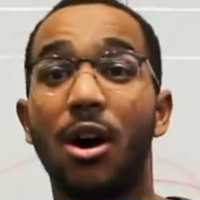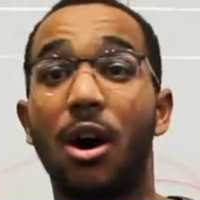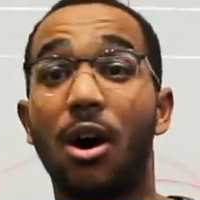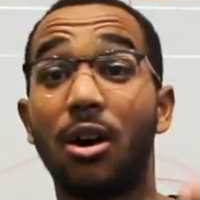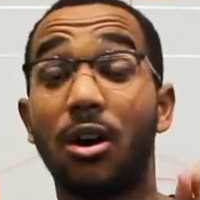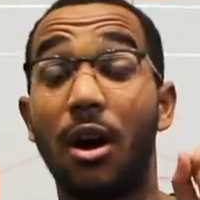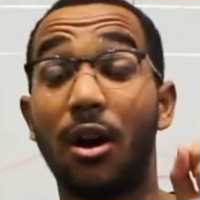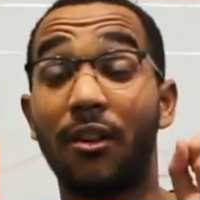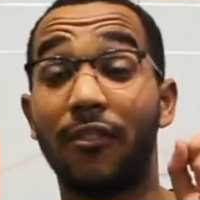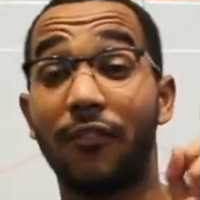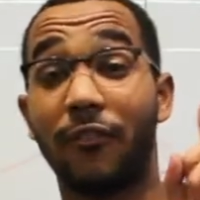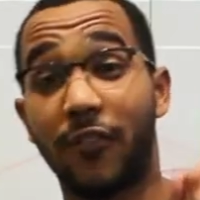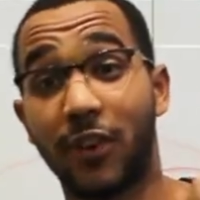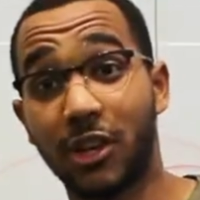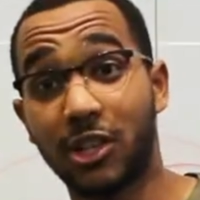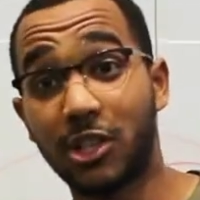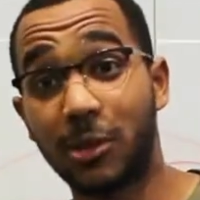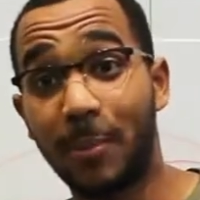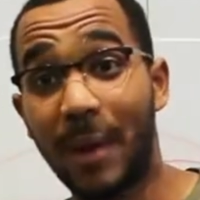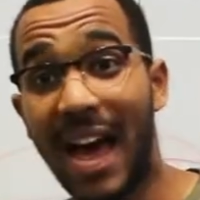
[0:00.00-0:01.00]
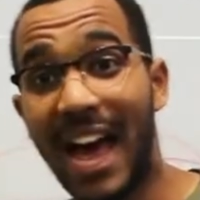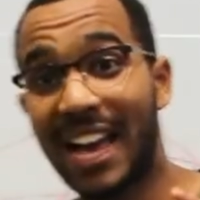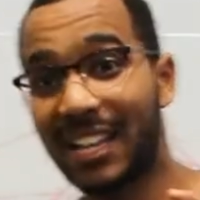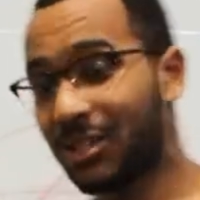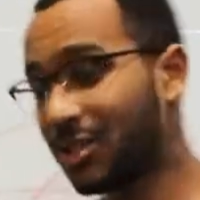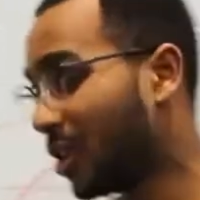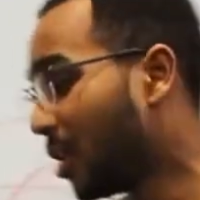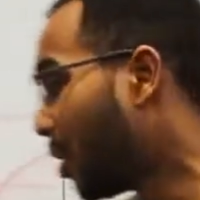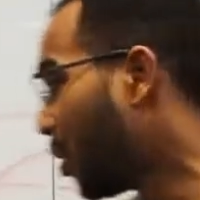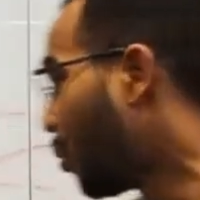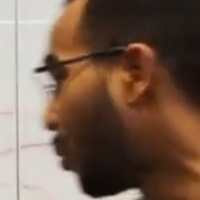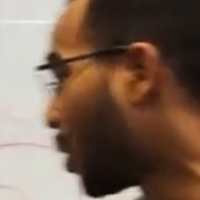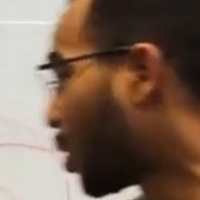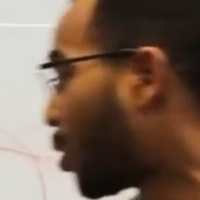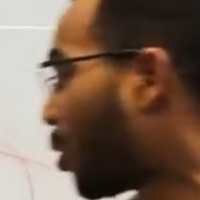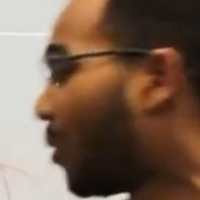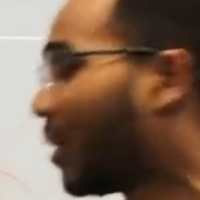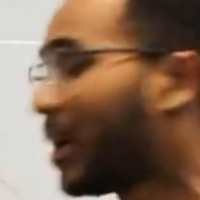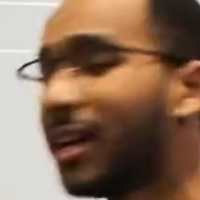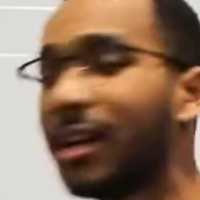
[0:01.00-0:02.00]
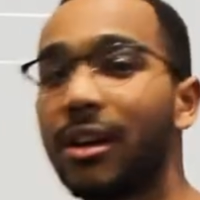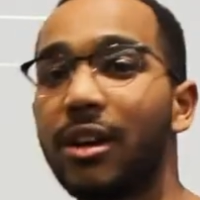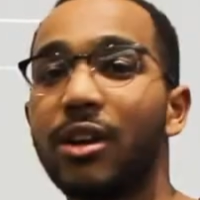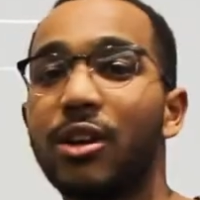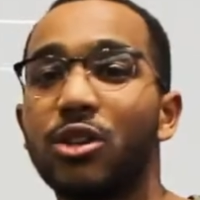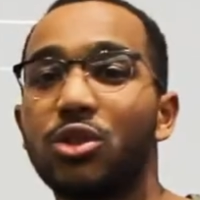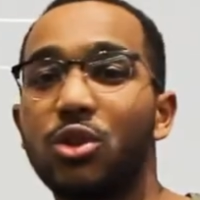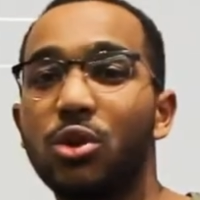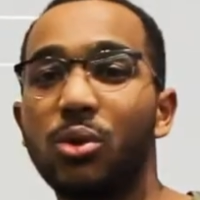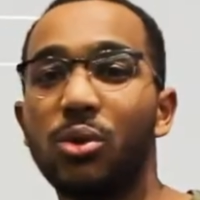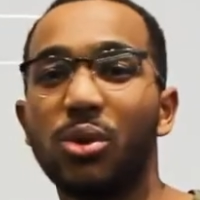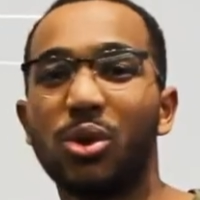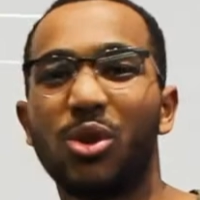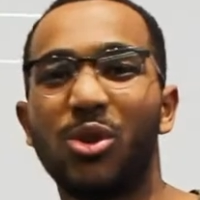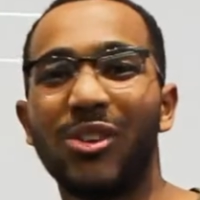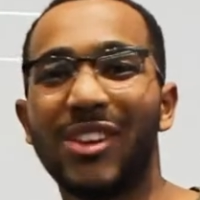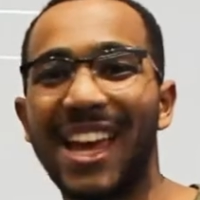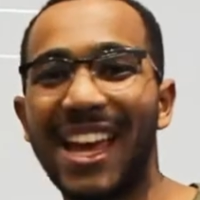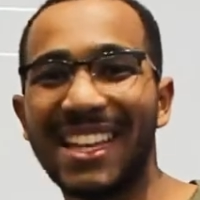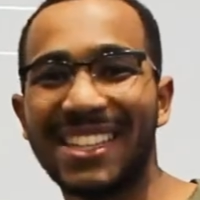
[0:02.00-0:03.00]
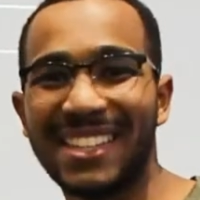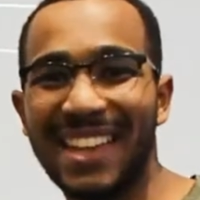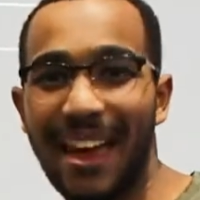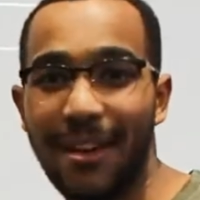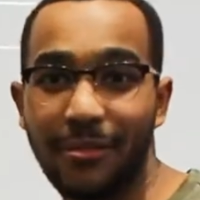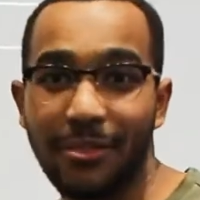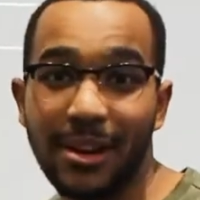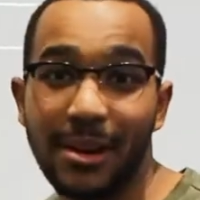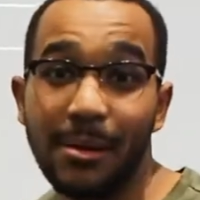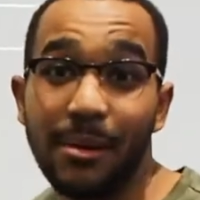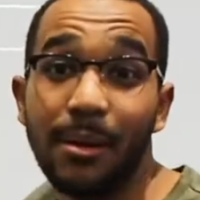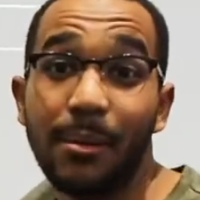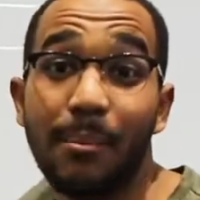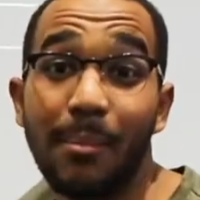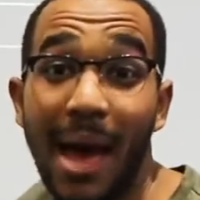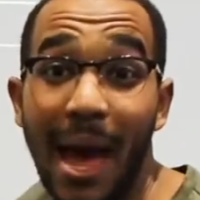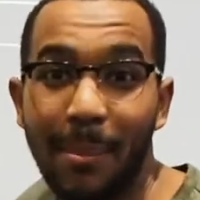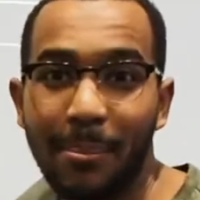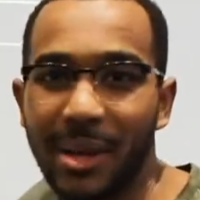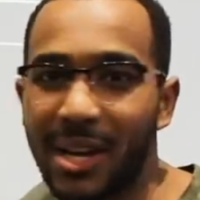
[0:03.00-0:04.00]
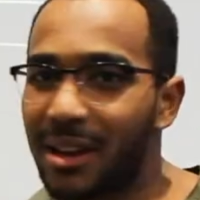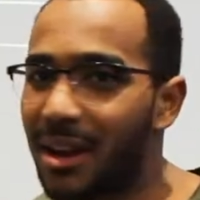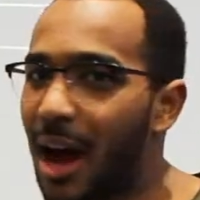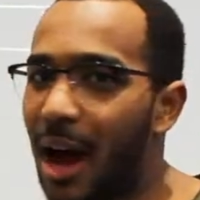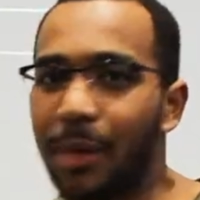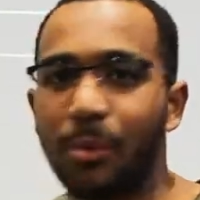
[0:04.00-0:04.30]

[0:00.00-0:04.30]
On our first pass, we're going to create every mapping.